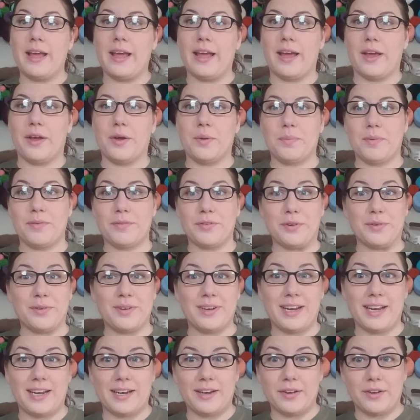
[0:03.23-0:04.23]
I hope everyone
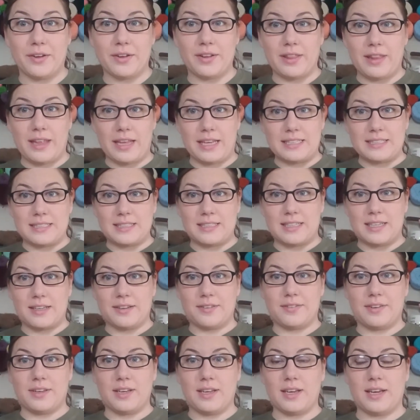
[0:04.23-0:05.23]
had a good
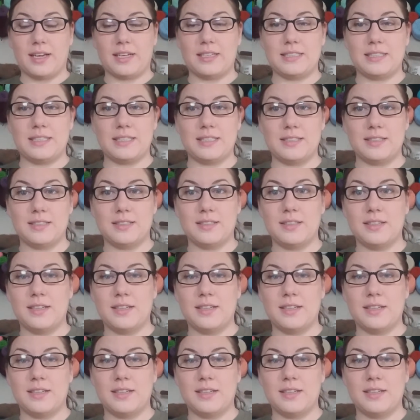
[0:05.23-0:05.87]
Thanksgiving. I did.